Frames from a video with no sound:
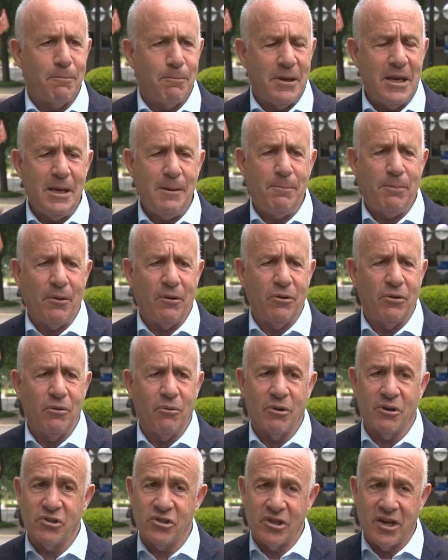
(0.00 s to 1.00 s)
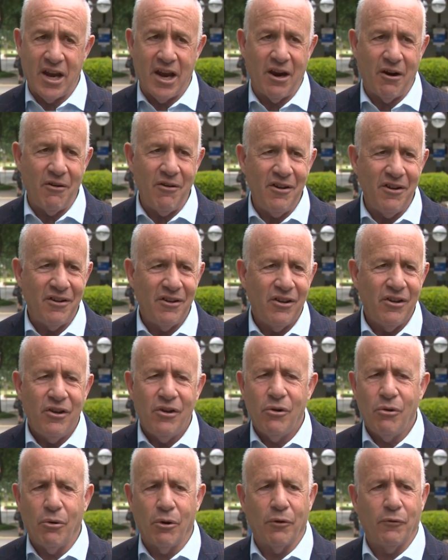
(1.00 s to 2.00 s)
The people who are scared,
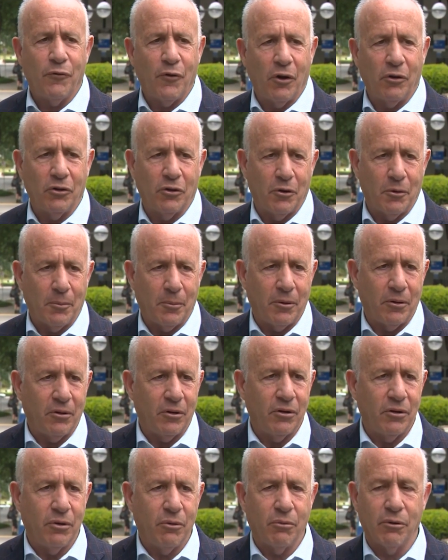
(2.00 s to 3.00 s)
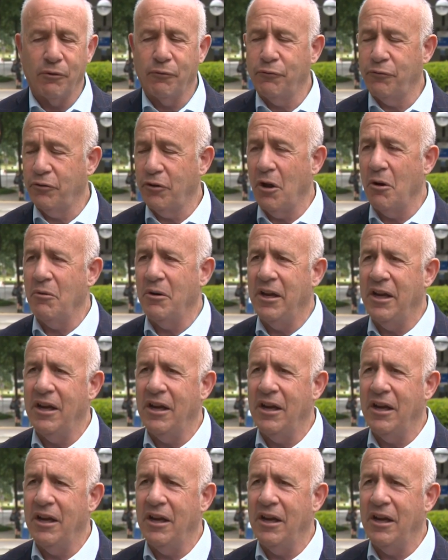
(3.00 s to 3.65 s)
who are vulnerable, who are flown